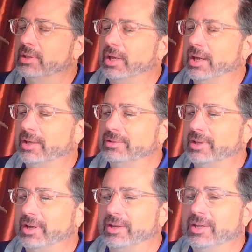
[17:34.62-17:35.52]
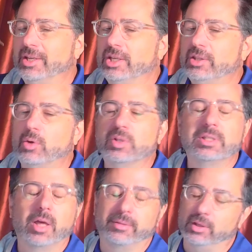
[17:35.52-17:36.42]
and there was
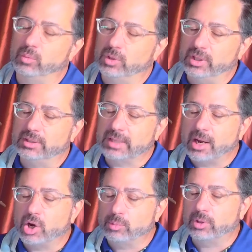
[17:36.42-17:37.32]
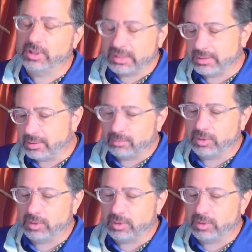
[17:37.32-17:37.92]
nothing really terrible. At least we